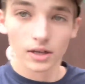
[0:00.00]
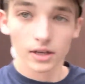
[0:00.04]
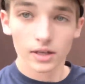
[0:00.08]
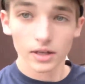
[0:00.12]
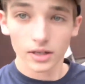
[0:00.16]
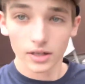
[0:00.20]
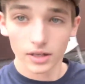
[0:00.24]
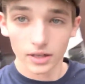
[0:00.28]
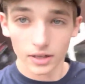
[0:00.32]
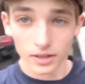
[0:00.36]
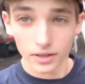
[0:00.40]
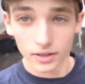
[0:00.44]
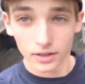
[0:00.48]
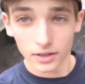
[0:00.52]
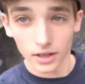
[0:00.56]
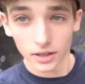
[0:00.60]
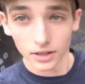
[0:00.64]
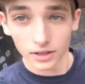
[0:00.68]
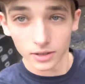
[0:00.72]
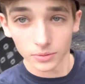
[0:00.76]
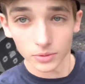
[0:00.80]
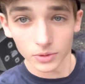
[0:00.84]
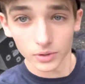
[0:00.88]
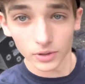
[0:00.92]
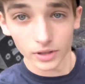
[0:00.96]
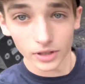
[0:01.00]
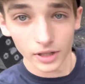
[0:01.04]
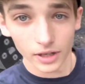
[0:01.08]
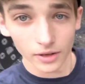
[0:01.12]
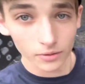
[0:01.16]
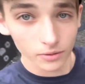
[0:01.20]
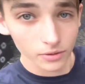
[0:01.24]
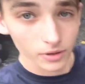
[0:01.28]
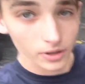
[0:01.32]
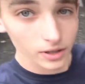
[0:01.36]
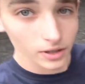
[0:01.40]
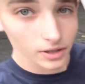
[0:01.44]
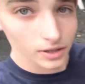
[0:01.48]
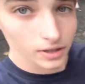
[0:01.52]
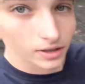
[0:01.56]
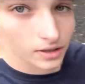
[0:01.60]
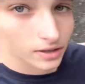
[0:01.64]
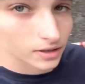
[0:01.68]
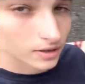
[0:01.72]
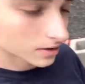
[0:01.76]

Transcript: it doesn't really get ridden,